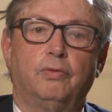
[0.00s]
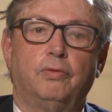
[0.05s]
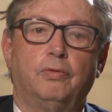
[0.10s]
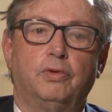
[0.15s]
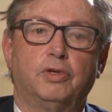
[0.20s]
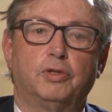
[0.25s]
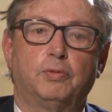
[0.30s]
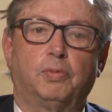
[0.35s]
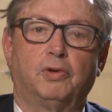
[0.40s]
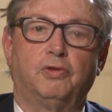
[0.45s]

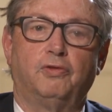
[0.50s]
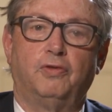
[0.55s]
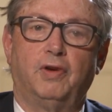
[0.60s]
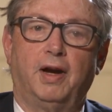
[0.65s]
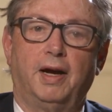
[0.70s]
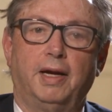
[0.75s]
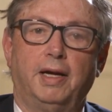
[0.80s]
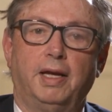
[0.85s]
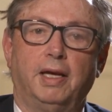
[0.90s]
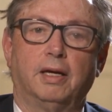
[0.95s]
was
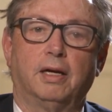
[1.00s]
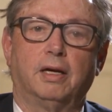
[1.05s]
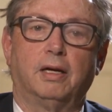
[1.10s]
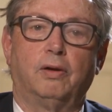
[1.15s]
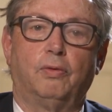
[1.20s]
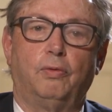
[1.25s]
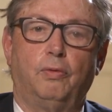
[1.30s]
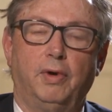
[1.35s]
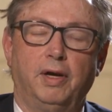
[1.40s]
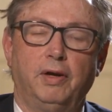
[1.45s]
providing
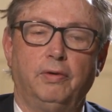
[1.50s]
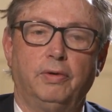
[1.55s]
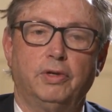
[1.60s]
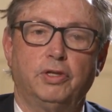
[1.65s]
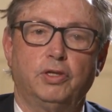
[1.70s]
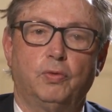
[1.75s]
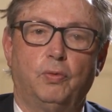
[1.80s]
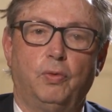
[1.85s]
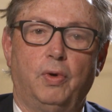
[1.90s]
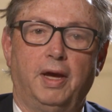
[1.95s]
a
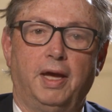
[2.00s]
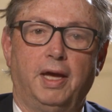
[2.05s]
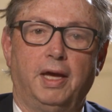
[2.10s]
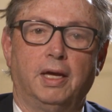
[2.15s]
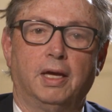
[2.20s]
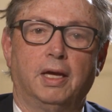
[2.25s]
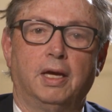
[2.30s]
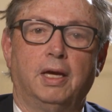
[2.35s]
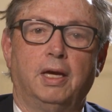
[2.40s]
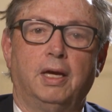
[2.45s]
rigorous way